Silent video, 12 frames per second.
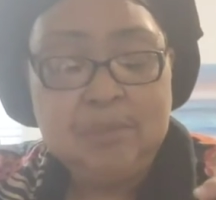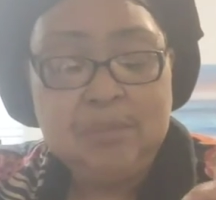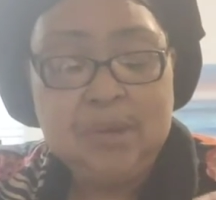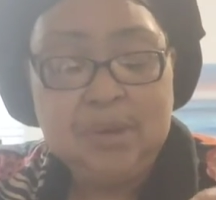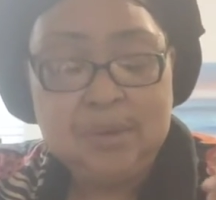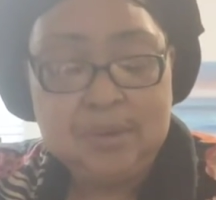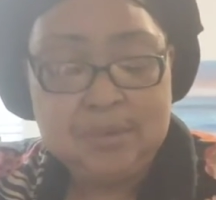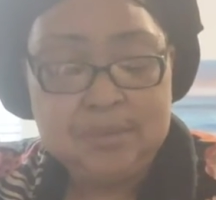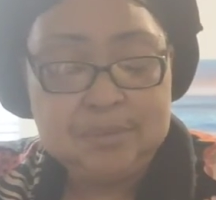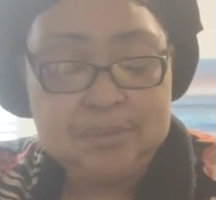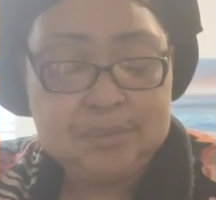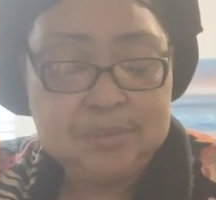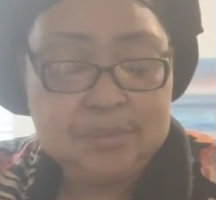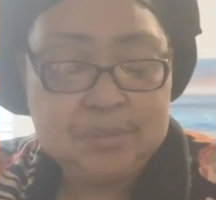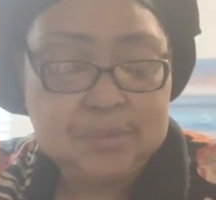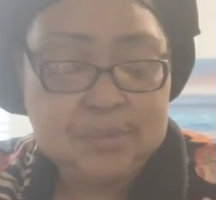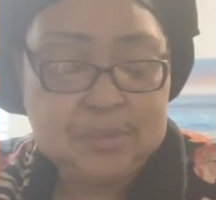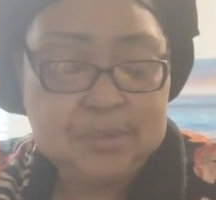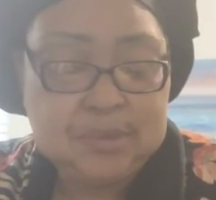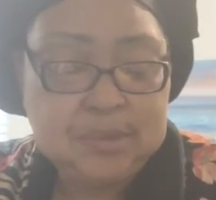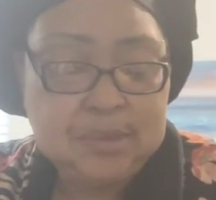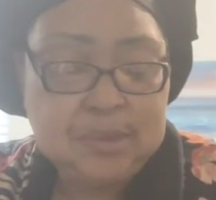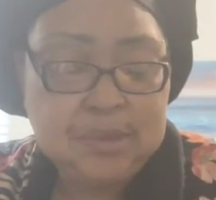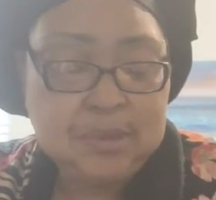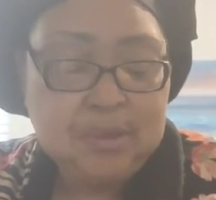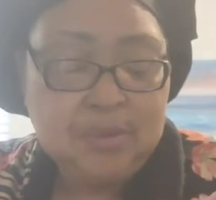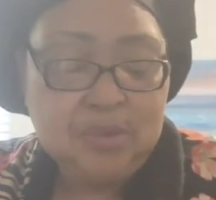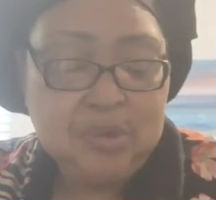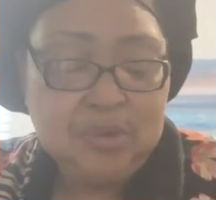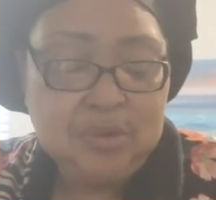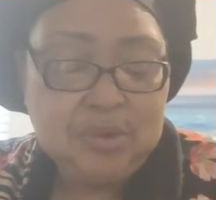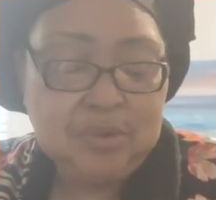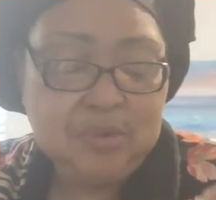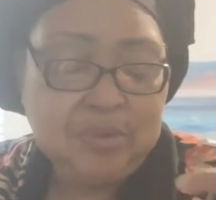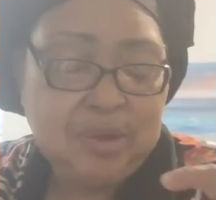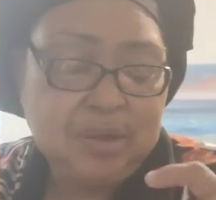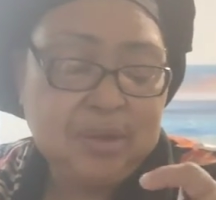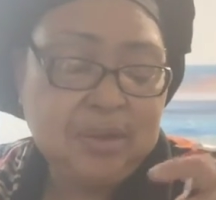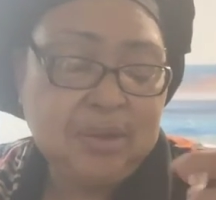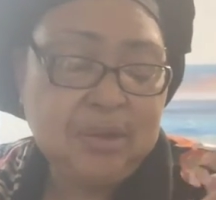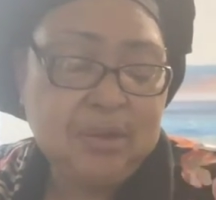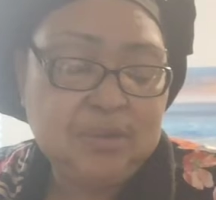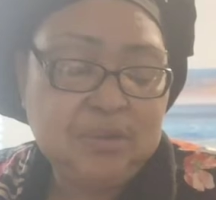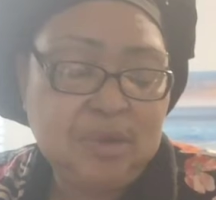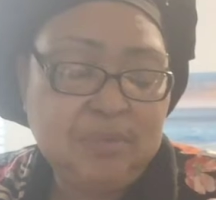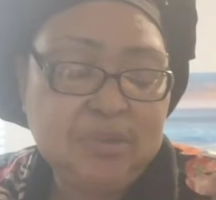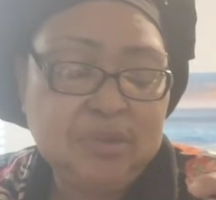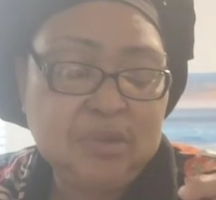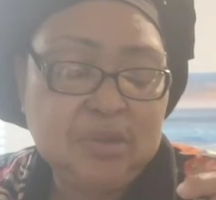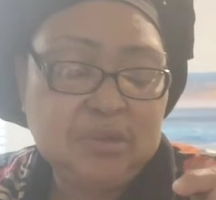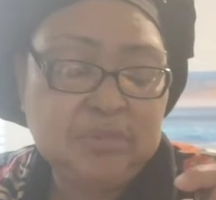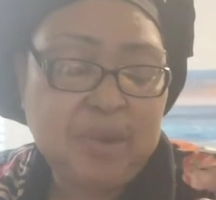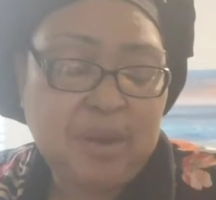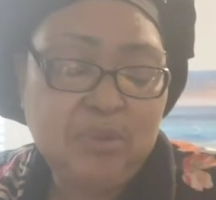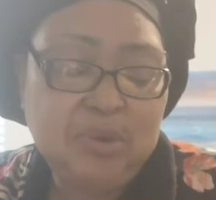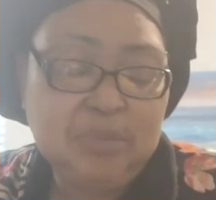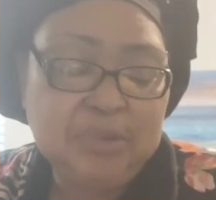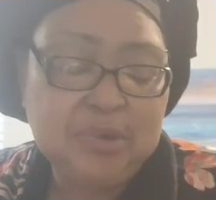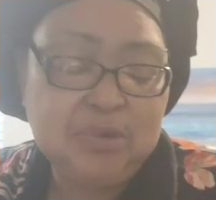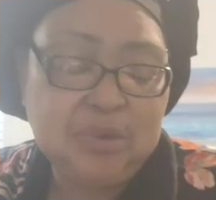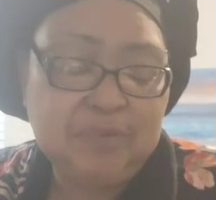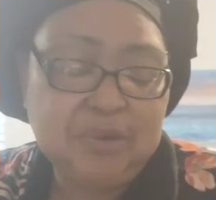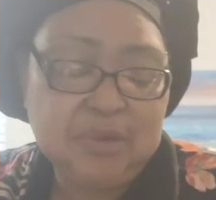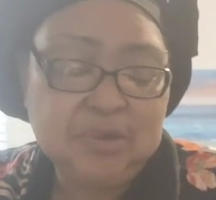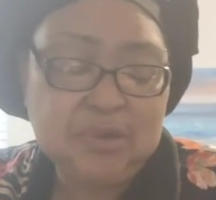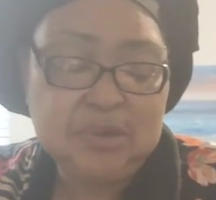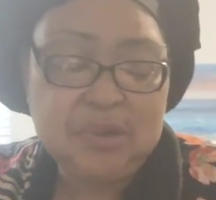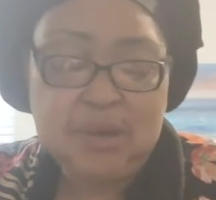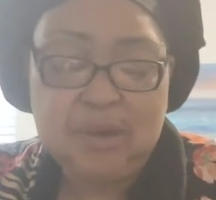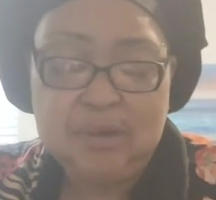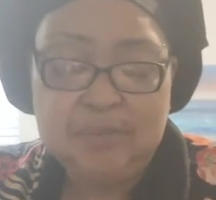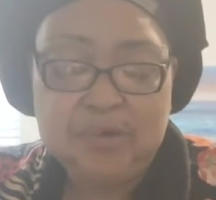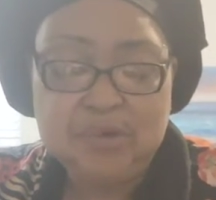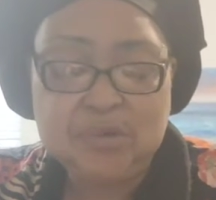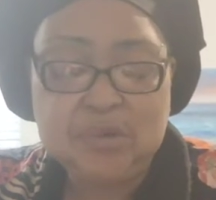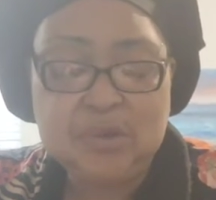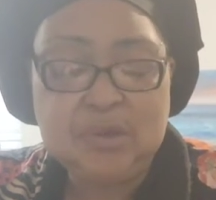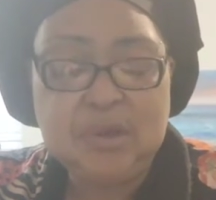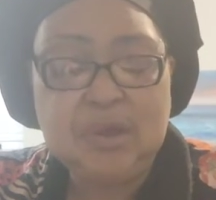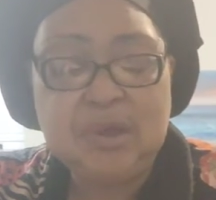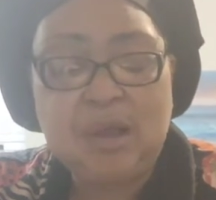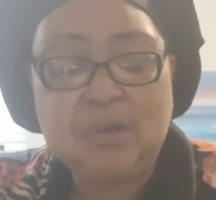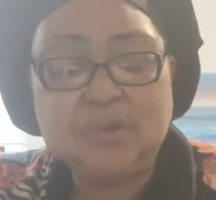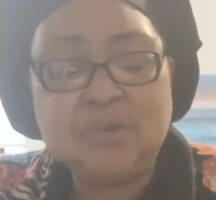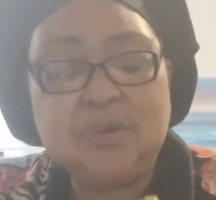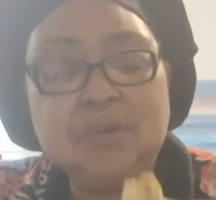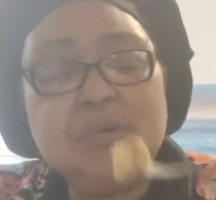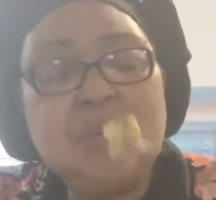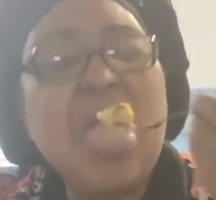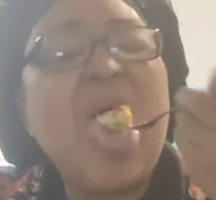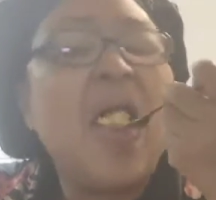But um, we're going to go right here and jump into this Bible. We're going to be doing the verse of the day and devotion of the day also.